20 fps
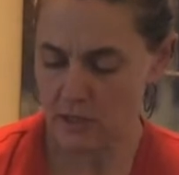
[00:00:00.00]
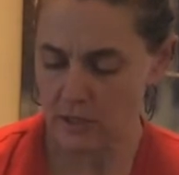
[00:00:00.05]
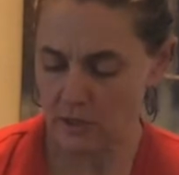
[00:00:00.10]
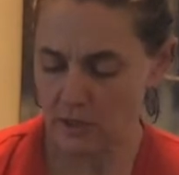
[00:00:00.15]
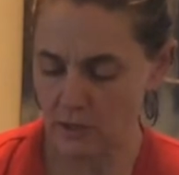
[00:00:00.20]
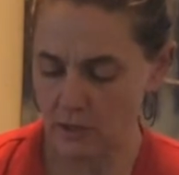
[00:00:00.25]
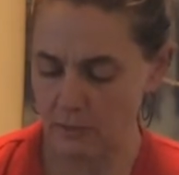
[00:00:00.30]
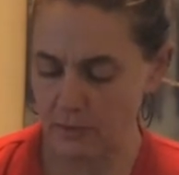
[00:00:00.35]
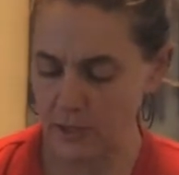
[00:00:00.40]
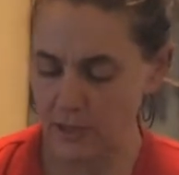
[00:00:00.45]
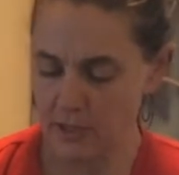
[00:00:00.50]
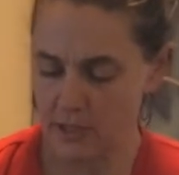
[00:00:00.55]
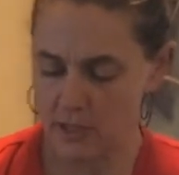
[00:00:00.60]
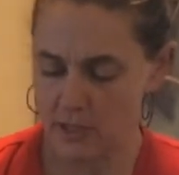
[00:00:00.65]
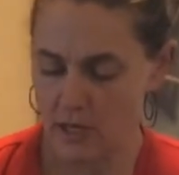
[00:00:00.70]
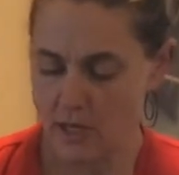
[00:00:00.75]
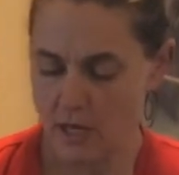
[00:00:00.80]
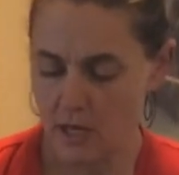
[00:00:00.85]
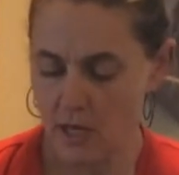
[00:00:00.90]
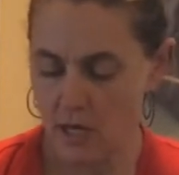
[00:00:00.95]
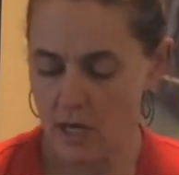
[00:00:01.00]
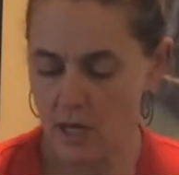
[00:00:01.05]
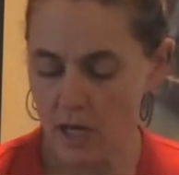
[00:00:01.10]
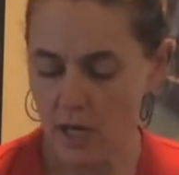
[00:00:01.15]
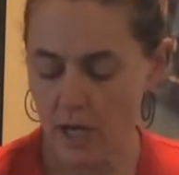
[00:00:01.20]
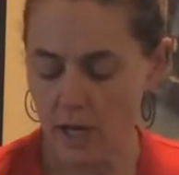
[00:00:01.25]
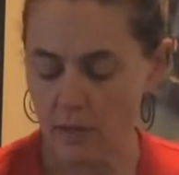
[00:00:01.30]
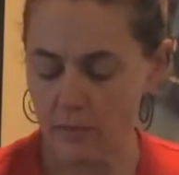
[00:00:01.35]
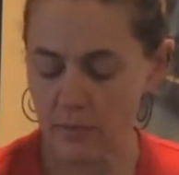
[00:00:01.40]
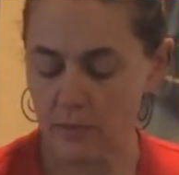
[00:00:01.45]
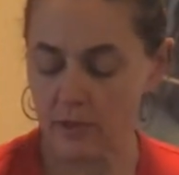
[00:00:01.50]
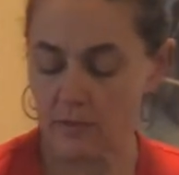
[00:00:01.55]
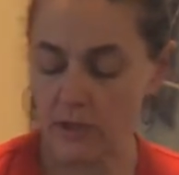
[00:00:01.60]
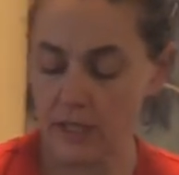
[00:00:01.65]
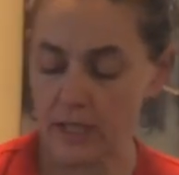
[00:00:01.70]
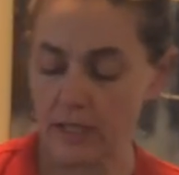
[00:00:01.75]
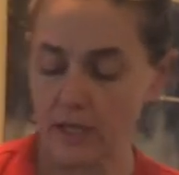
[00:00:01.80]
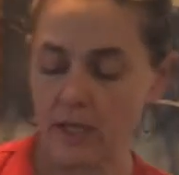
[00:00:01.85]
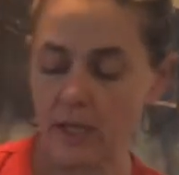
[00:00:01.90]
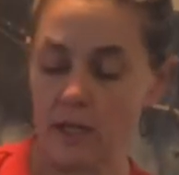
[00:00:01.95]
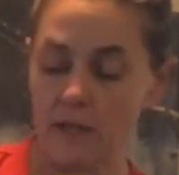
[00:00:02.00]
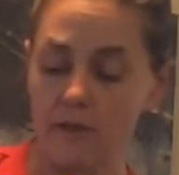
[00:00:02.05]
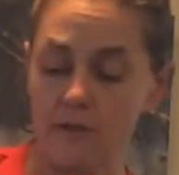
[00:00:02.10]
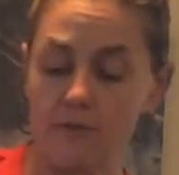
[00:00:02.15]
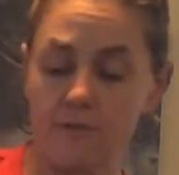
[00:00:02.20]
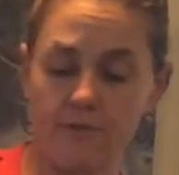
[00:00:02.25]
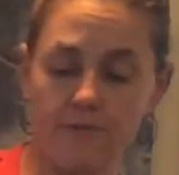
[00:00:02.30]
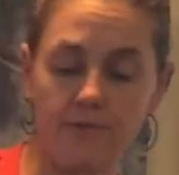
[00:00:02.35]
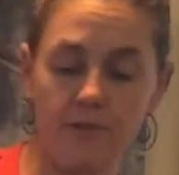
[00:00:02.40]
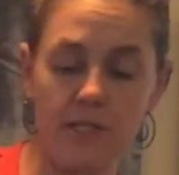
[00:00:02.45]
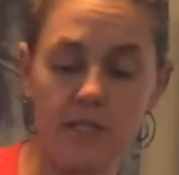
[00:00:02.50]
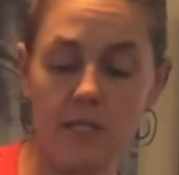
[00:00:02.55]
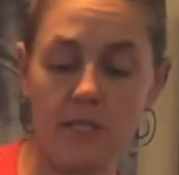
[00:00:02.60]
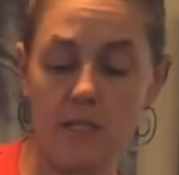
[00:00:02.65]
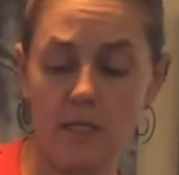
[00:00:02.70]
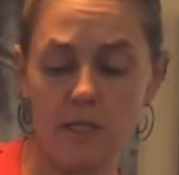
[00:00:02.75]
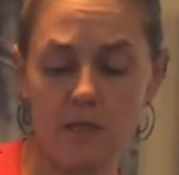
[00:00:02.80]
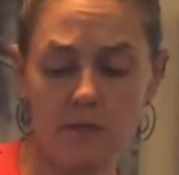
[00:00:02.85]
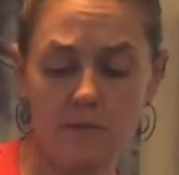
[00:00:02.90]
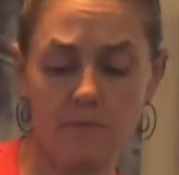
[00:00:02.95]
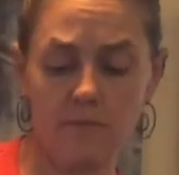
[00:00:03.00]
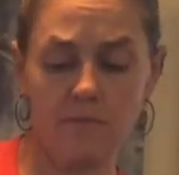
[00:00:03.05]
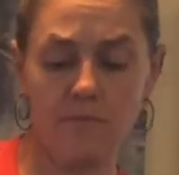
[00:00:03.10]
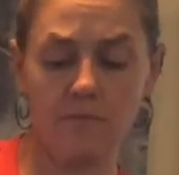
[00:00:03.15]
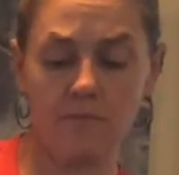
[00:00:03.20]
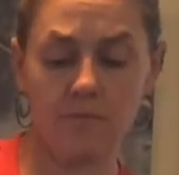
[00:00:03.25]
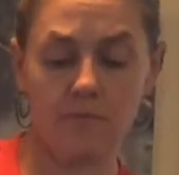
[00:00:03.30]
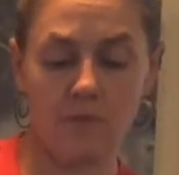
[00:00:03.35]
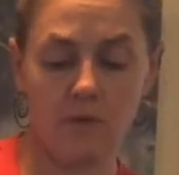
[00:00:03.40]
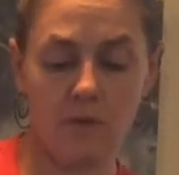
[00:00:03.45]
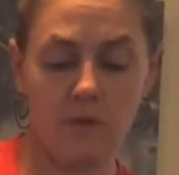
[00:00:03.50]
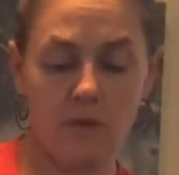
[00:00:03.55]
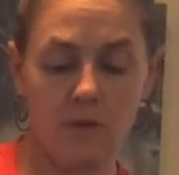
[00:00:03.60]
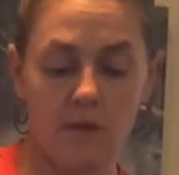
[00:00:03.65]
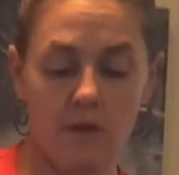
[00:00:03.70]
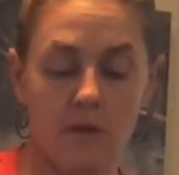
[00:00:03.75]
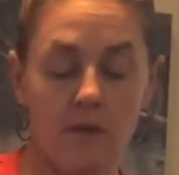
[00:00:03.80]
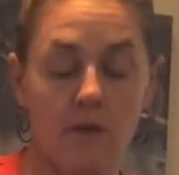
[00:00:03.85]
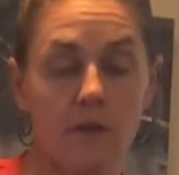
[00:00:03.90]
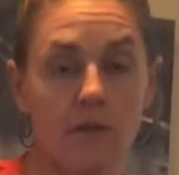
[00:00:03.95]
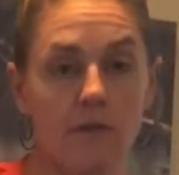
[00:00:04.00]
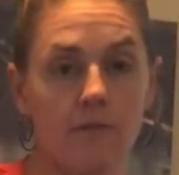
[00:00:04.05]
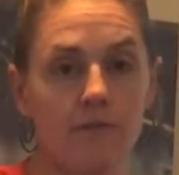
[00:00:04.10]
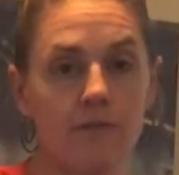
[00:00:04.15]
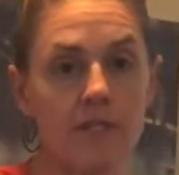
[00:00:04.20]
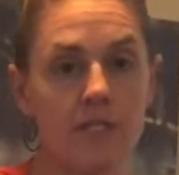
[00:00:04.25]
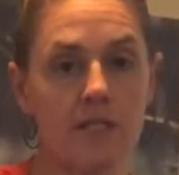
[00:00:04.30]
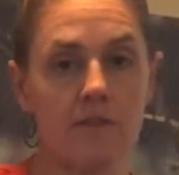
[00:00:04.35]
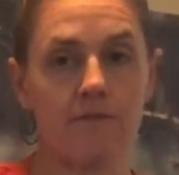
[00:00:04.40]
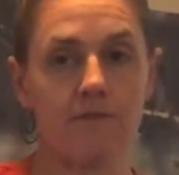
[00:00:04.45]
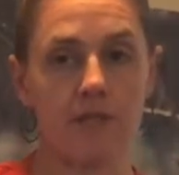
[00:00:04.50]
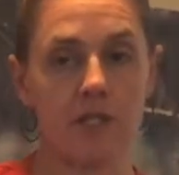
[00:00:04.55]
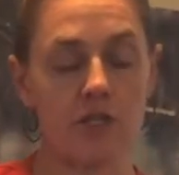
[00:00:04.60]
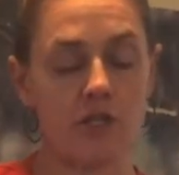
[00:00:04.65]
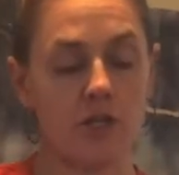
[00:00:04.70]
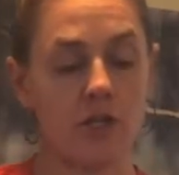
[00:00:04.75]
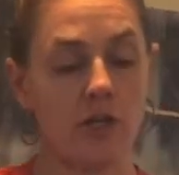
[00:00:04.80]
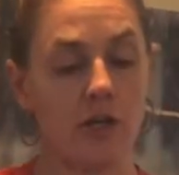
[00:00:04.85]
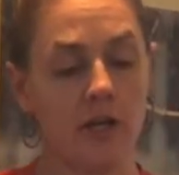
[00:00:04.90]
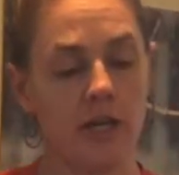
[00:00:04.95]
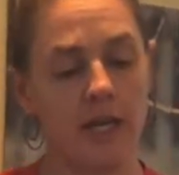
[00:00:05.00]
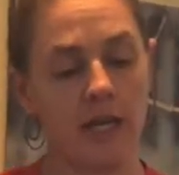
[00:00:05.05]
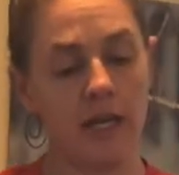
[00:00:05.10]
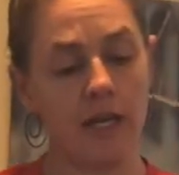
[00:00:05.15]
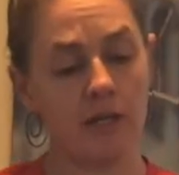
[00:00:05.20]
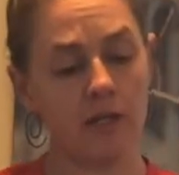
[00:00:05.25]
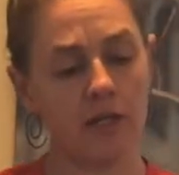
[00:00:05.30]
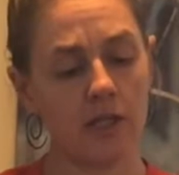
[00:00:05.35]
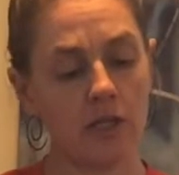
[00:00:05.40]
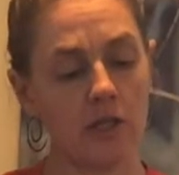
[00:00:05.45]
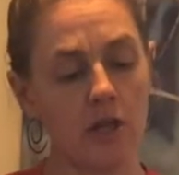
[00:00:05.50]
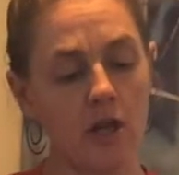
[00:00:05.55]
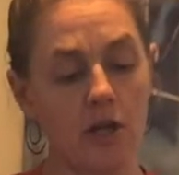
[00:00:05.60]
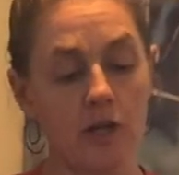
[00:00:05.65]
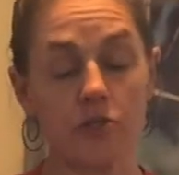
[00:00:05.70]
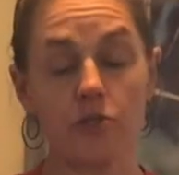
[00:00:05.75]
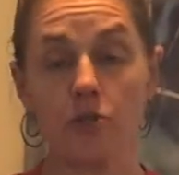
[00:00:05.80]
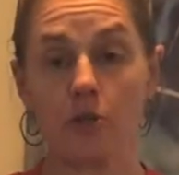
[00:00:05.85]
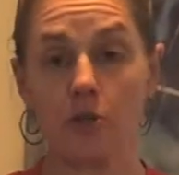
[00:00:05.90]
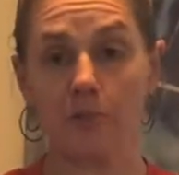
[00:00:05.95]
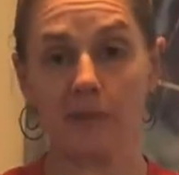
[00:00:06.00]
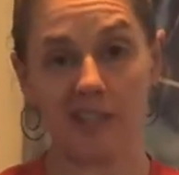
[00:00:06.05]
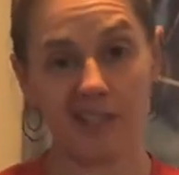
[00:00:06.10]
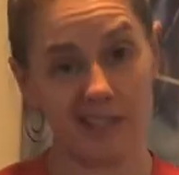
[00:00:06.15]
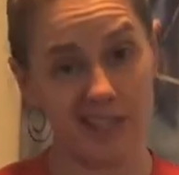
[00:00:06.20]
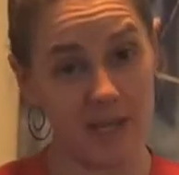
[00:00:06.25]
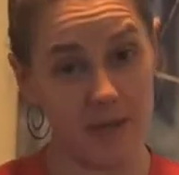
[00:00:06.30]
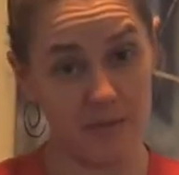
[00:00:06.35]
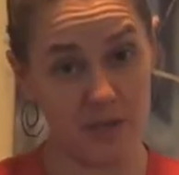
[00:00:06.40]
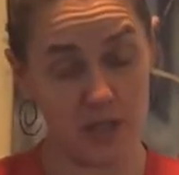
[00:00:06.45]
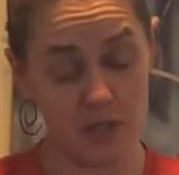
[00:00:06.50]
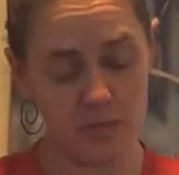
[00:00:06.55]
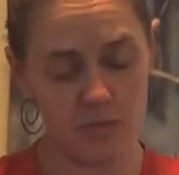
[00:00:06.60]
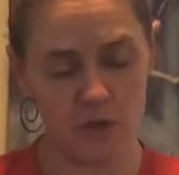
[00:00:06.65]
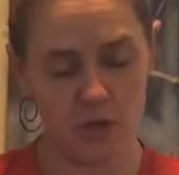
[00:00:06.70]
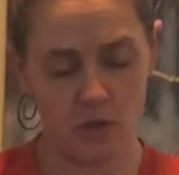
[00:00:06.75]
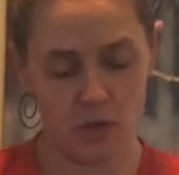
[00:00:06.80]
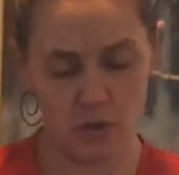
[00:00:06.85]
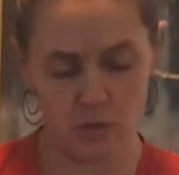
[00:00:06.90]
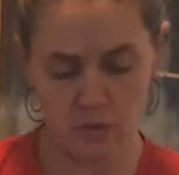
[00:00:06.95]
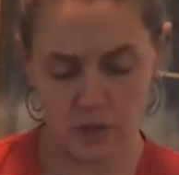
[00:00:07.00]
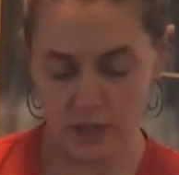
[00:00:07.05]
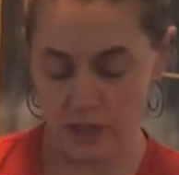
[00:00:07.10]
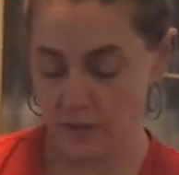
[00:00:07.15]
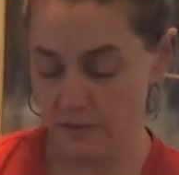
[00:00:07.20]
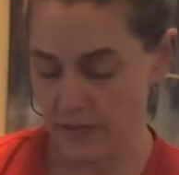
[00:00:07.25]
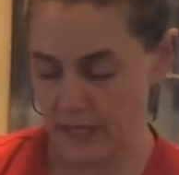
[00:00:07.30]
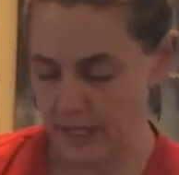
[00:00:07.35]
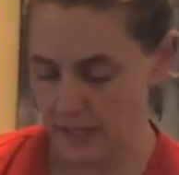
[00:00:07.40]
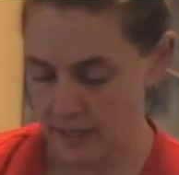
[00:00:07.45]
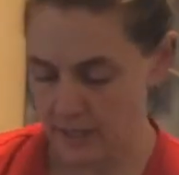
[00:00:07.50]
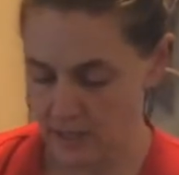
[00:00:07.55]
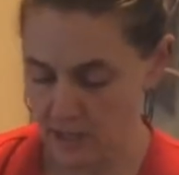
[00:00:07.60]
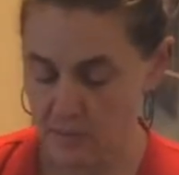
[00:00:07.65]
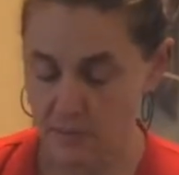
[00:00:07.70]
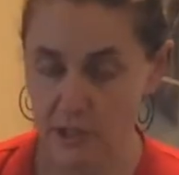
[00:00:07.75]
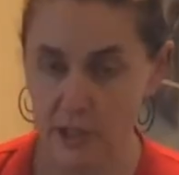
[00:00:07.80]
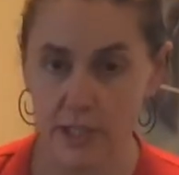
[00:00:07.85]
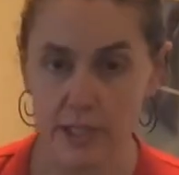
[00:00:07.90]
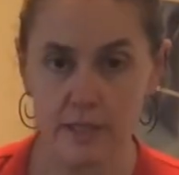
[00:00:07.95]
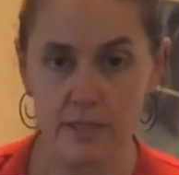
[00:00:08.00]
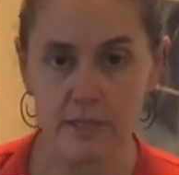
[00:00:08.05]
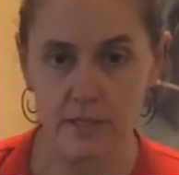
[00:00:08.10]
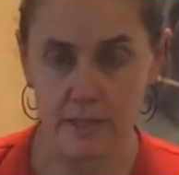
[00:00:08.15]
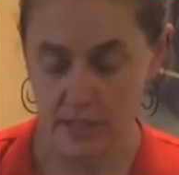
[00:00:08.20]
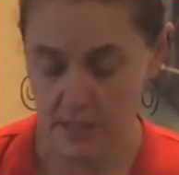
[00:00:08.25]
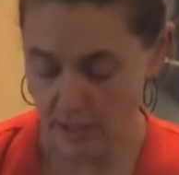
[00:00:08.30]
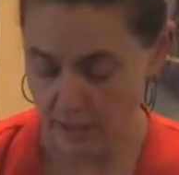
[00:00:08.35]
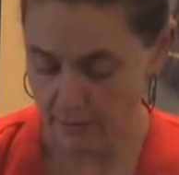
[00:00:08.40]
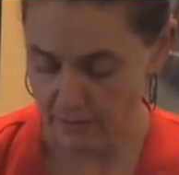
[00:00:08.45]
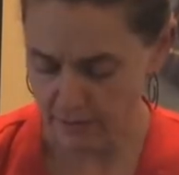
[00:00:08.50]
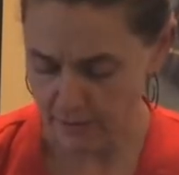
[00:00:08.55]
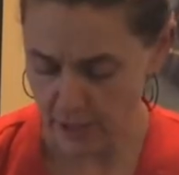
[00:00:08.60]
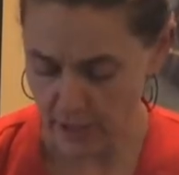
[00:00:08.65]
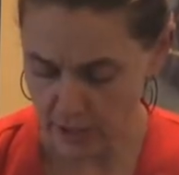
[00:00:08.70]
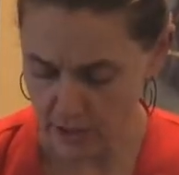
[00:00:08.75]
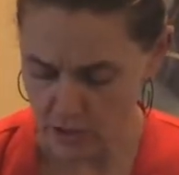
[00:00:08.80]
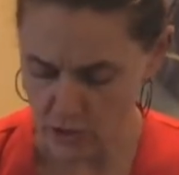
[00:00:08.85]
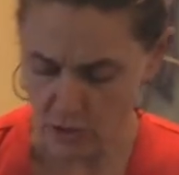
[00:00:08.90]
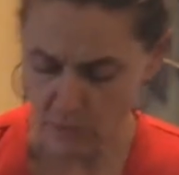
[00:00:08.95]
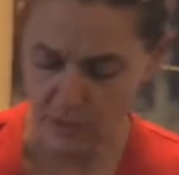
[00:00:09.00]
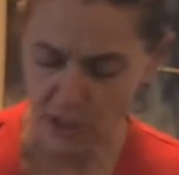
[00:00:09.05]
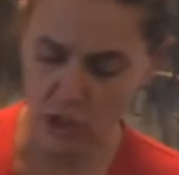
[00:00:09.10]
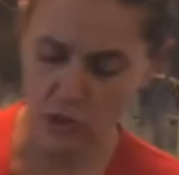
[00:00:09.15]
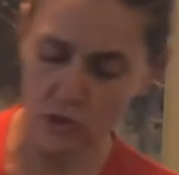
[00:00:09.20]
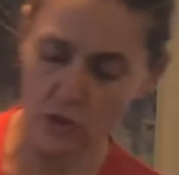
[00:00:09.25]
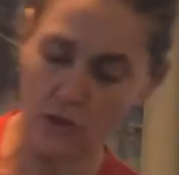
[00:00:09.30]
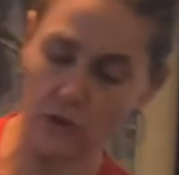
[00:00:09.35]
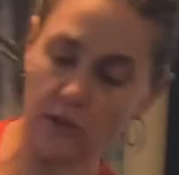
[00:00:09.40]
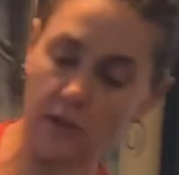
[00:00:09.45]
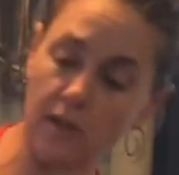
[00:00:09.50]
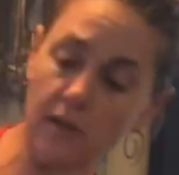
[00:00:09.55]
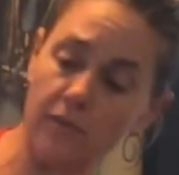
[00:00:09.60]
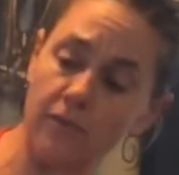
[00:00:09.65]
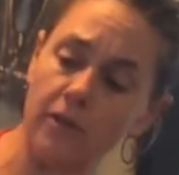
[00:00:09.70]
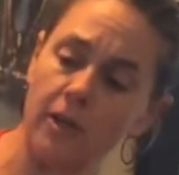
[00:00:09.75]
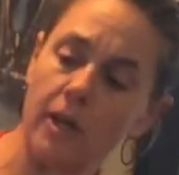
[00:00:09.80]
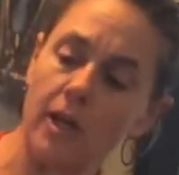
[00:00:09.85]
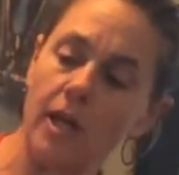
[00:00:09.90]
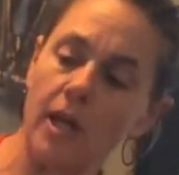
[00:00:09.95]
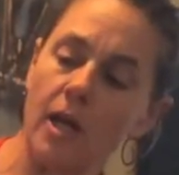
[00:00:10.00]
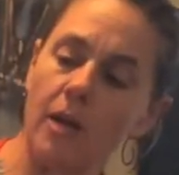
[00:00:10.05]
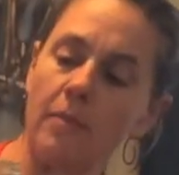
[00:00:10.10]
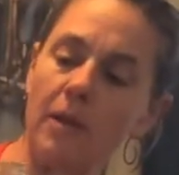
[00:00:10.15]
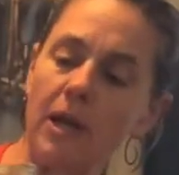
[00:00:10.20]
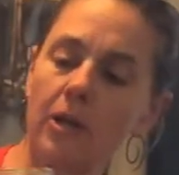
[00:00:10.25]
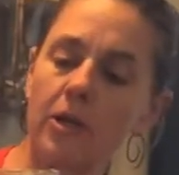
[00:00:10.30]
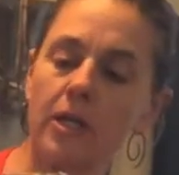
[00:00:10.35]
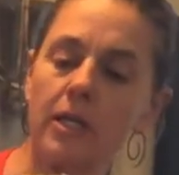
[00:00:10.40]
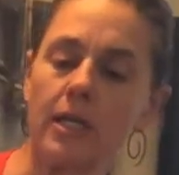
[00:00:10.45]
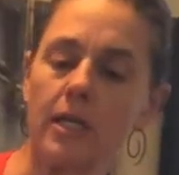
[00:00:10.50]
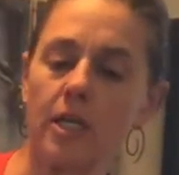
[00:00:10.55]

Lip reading: a little bit, give it that kind of fizzy feature, and can also make the top explode, which I've had that experience and it's not fun. So make sure you leave about 1